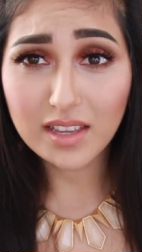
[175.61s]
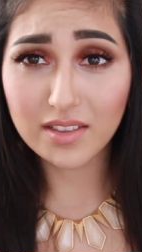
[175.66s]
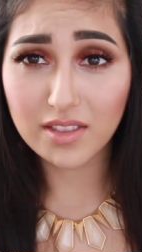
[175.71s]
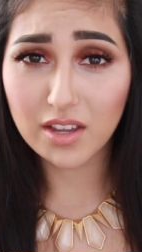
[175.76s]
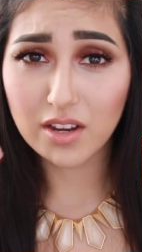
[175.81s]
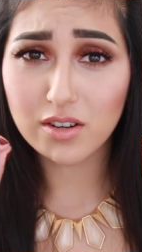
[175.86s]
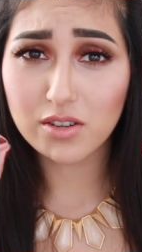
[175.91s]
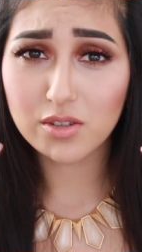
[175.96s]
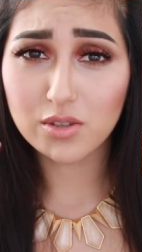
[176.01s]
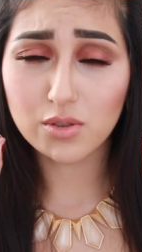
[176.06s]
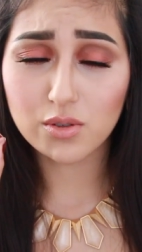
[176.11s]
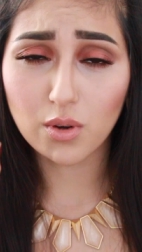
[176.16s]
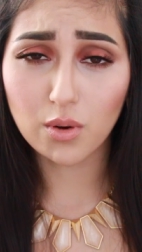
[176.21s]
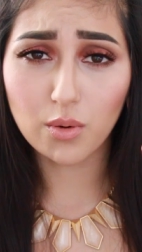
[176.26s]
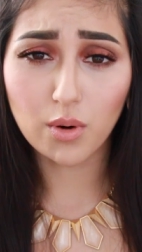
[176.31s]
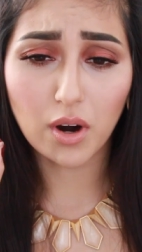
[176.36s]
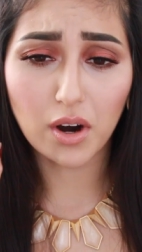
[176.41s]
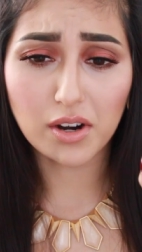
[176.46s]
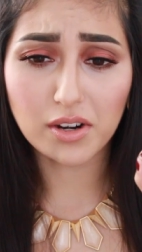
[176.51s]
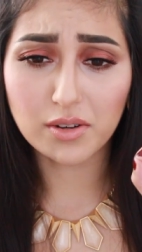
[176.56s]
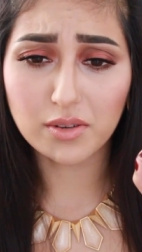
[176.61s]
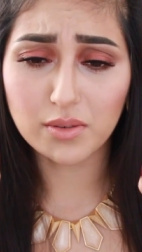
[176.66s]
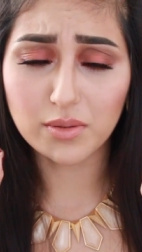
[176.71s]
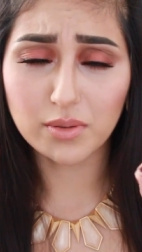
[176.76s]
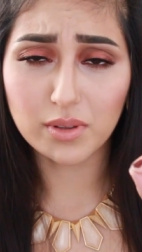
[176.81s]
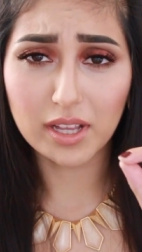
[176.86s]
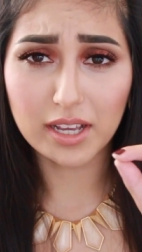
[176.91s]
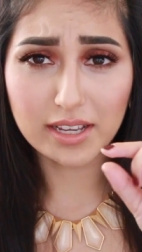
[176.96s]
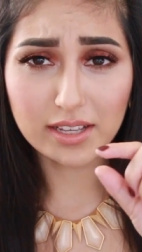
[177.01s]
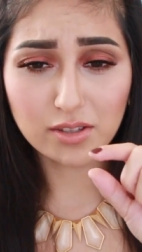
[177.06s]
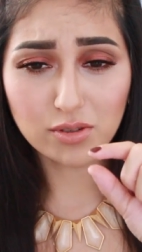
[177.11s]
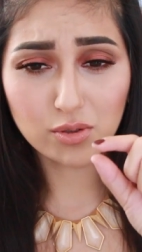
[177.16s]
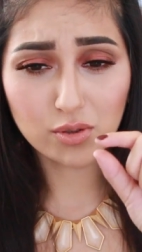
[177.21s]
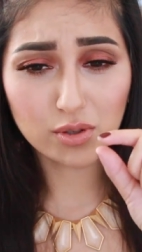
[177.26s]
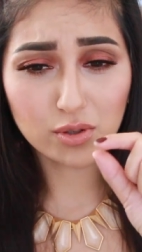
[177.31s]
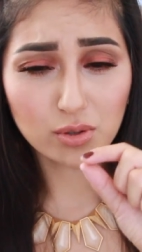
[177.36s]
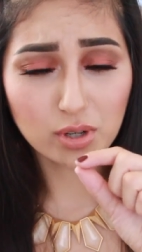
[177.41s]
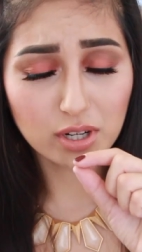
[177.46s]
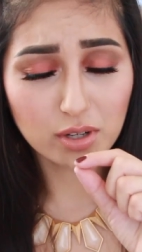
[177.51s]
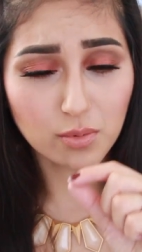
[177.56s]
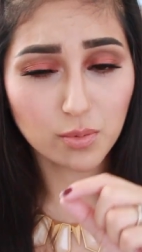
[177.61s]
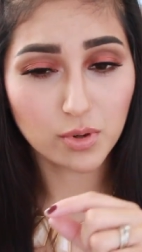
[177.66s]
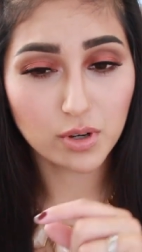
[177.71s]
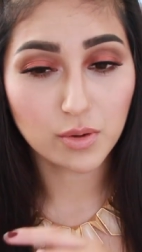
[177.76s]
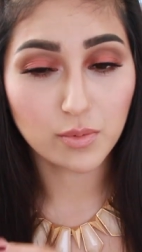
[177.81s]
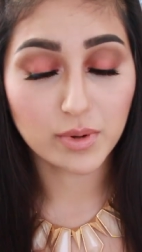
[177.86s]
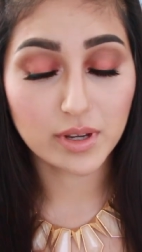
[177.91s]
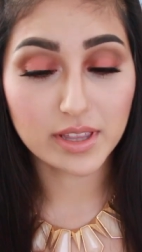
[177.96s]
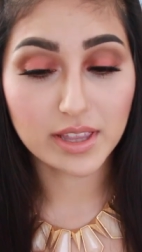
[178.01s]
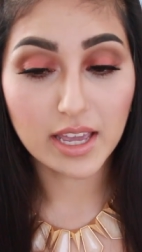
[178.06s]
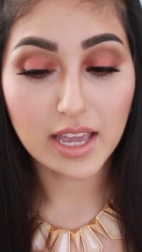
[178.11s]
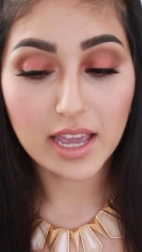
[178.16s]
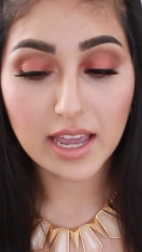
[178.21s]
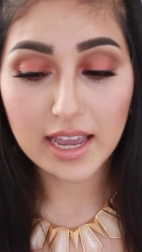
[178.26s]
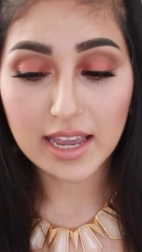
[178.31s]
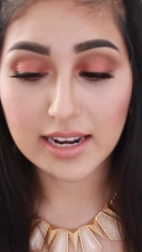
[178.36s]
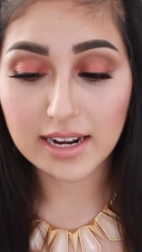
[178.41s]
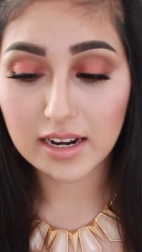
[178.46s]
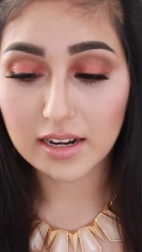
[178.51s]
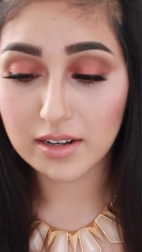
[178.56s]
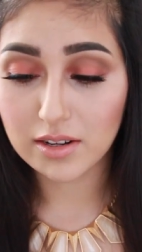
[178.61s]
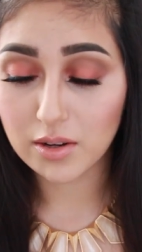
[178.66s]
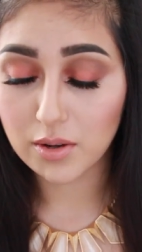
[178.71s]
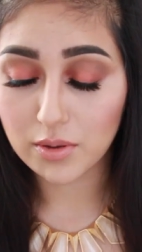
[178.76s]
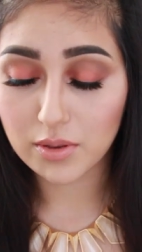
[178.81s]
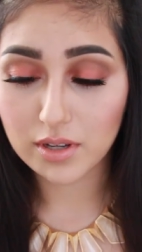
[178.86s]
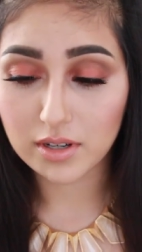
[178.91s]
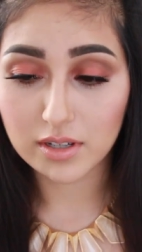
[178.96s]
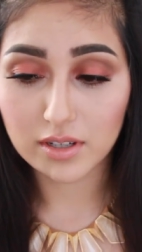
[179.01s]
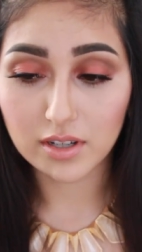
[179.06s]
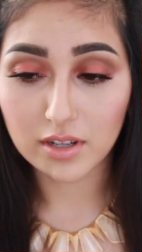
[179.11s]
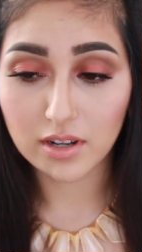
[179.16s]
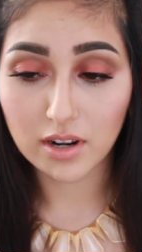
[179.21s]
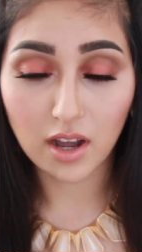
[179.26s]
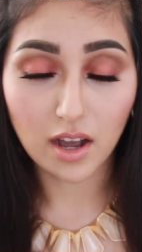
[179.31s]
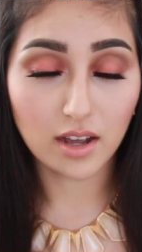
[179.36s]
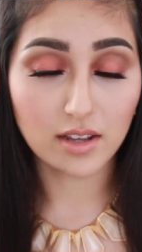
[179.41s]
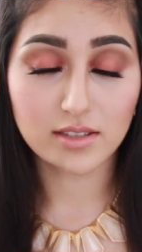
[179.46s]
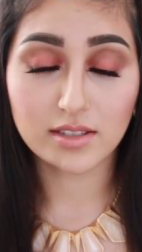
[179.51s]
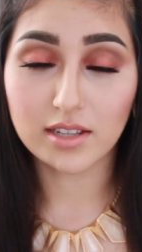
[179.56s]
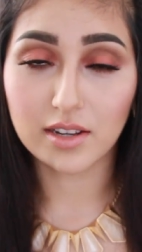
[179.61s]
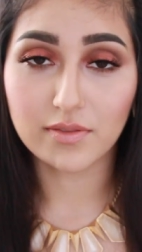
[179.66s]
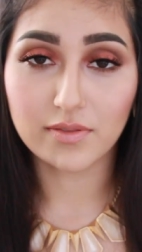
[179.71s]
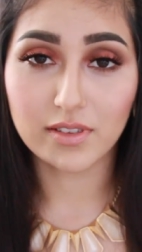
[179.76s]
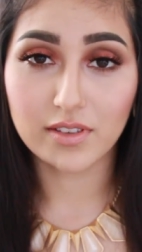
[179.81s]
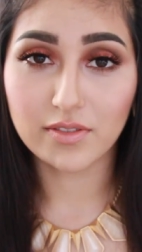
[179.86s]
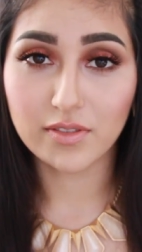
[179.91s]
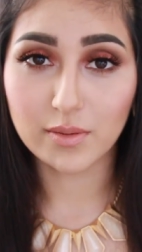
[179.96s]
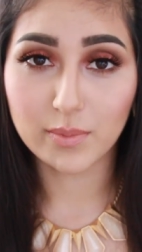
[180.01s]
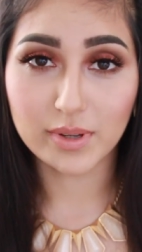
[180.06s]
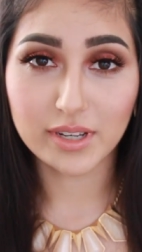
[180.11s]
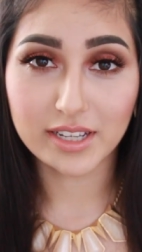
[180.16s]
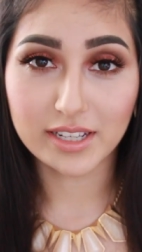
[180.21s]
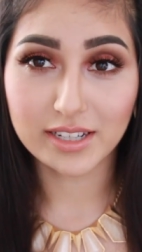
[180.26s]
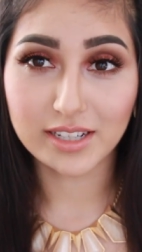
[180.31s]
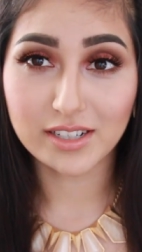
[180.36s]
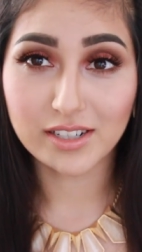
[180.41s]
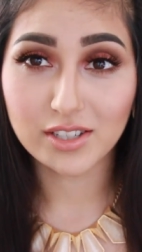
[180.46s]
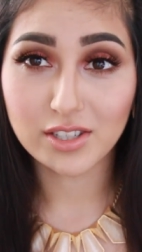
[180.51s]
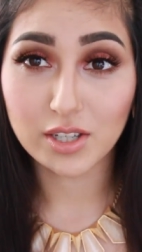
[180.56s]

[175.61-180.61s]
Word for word: they are so hard to like try to work with, and I know they're not definitely for beginners.